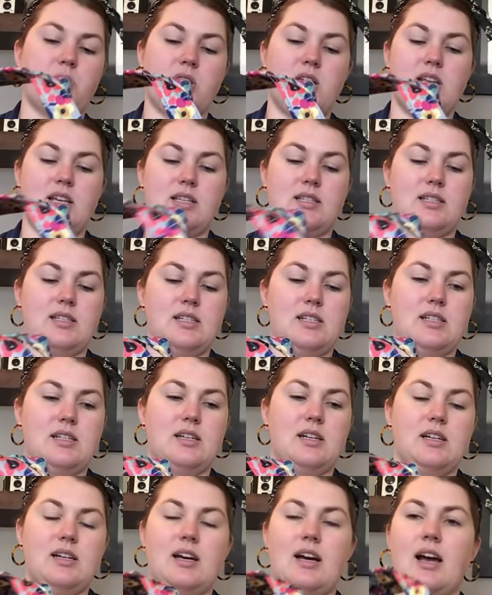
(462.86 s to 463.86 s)

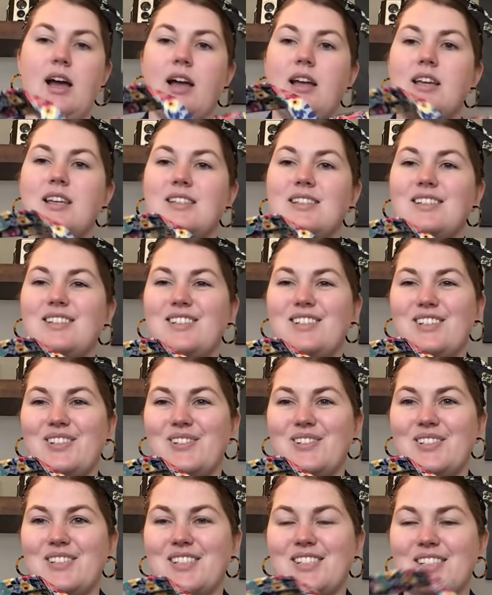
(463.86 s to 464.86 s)
easy, easy to
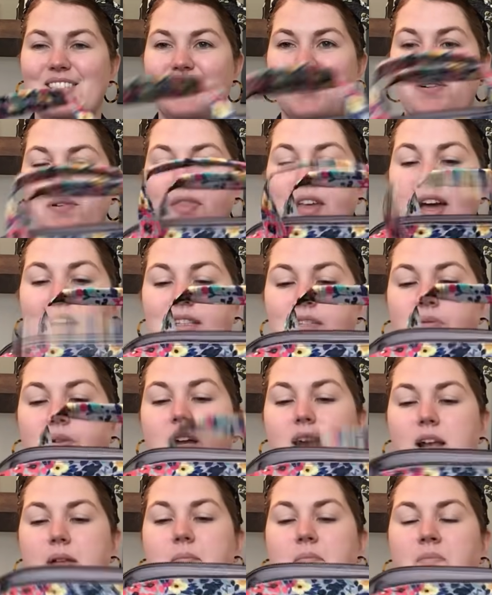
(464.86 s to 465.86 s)
use. So that's
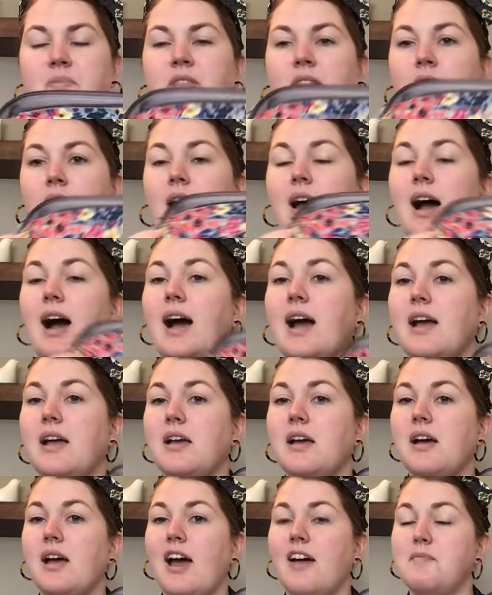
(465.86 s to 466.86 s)
what
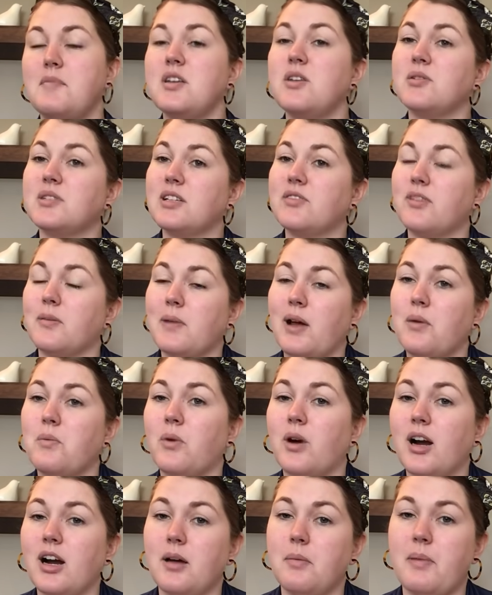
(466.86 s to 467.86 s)
I have been using for my
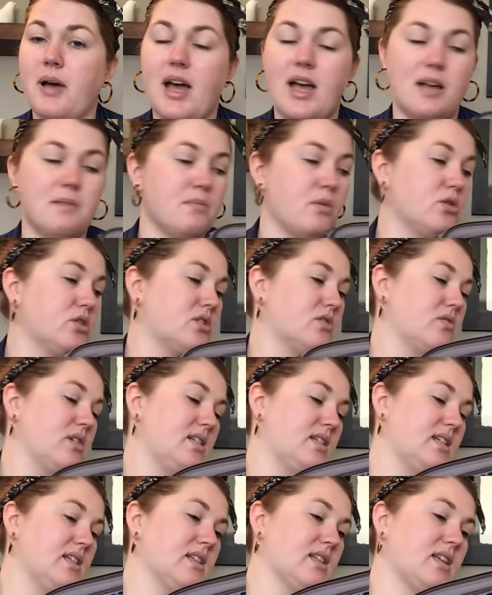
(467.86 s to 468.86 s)
work bag most
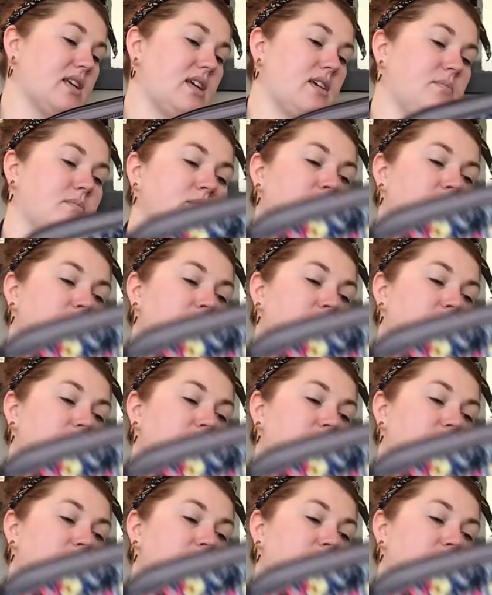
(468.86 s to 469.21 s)
recently.